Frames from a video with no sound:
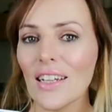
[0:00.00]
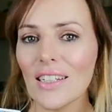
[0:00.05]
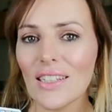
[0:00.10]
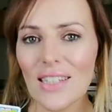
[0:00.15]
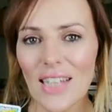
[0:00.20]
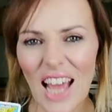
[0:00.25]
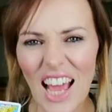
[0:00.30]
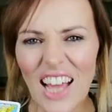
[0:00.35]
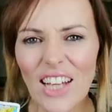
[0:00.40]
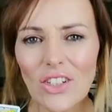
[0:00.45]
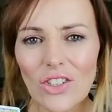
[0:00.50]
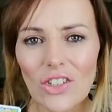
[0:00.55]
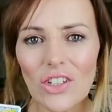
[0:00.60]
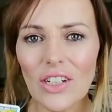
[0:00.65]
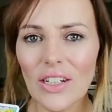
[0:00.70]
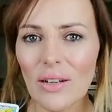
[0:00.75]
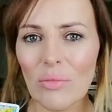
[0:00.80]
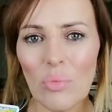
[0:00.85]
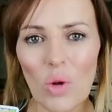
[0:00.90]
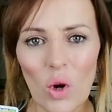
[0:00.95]
It's
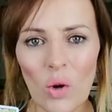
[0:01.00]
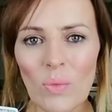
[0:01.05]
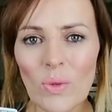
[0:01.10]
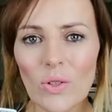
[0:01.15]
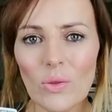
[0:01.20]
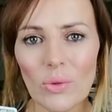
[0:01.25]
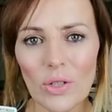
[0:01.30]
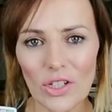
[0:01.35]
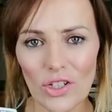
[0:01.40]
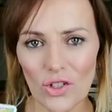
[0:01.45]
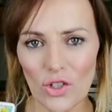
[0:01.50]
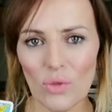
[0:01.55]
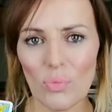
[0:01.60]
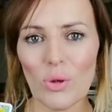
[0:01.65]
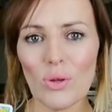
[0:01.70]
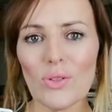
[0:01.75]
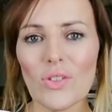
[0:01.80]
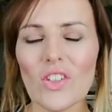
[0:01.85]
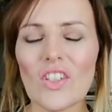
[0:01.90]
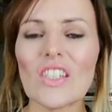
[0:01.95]
actually a moment where you're
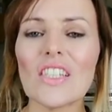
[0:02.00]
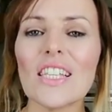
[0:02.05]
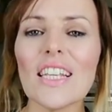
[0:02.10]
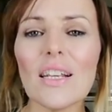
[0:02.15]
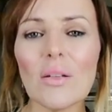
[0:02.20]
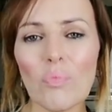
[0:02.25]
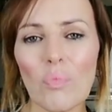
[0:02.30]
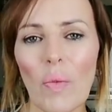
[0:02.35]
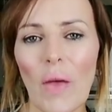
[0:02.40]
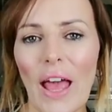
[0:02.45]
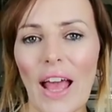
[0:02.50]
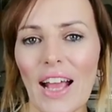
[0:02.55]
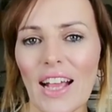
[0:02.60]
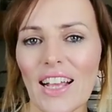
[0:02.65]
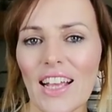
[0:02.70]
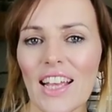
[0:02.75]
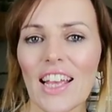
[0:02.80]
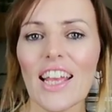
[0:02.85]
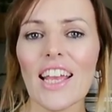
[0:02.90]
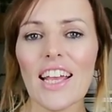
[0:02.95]
supposed to sit
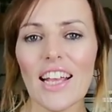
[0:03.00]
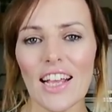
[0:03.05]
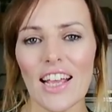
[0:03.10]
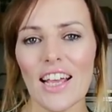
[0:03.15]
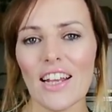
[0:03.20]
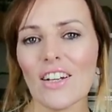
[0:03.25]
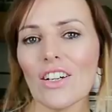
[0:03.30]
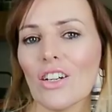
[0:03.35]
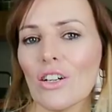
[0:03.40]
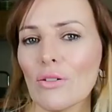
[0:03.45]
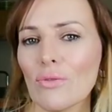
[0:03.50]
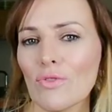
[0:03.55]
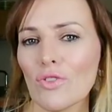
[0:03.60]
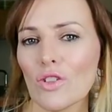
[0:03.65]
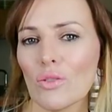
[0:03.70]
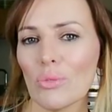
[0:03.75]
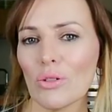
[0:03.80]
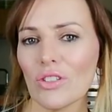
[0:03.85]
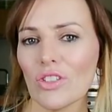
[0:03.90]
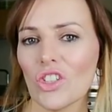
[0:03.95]
back, get a
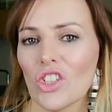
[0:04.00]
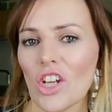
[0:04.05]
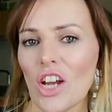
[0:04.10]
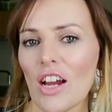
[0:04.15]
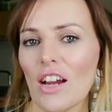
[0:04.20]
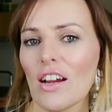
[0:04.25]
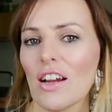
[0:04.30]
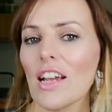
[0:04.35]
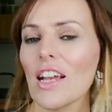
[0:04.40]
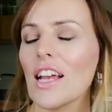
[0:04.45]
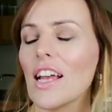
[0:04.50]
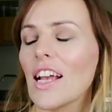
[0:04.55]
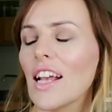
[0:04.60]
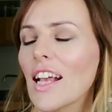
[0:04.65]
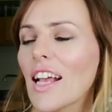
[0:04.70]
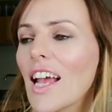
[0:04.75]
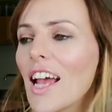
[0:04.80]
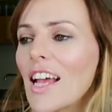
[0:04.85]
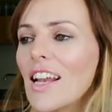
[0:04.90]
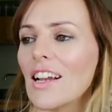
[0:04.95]
comfortable chair,
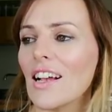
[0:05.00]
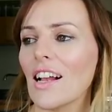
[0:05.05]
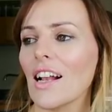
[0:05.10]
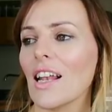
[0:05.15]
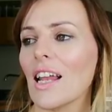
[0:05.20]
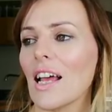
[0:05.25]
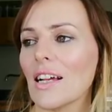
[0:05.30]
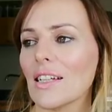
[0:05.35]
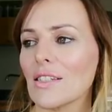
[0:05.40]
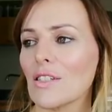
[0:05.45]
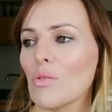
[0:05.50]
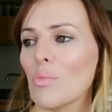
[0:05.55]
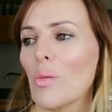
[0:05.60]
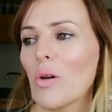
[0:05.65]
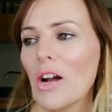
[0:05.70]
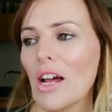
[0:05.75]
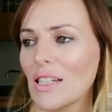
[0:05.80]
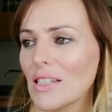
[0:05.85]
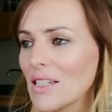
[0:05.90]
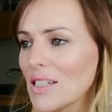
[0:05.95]
get a glass of
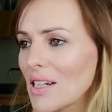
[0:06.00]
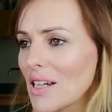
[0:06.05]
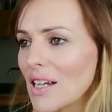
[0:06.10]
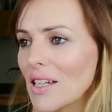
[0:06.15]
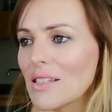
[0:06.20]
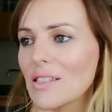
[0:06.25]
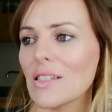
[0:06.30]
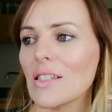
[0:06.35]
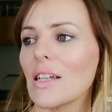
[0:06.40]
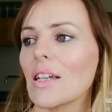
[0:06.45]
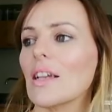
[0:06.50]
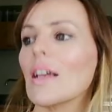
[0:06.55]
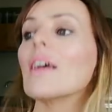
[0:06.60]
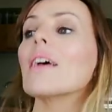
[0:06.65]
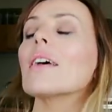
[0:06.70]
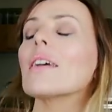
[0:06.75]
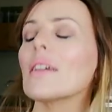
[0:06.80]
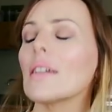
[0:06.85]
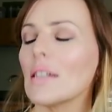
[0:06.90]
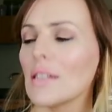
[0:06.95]
brandy and
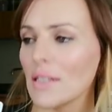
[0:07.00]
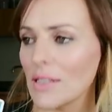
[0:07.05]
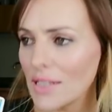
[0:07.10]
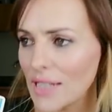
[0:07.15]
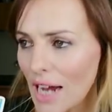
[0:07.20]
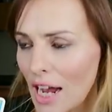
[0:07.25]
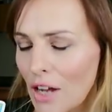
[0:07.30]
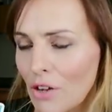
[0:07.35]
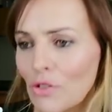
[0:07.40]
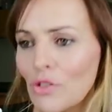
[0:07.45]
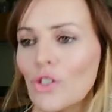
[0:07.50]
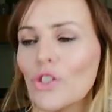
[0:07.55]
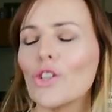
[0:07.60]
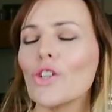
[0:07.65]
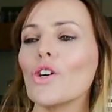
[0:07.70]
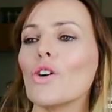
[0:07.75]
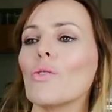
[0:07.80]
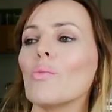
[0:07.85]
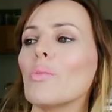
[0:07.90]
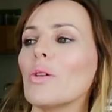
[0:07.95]
say, down you
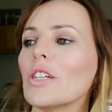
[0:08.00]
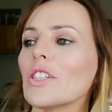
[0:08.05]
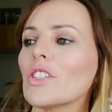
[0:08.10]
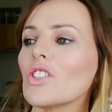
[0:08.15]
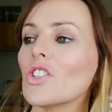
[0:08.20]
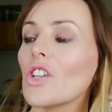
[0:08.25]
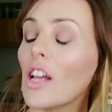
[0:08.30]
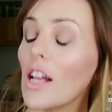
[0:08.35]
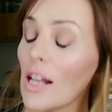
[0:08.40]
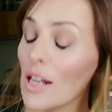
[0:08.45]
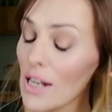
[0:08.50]
go, bitch.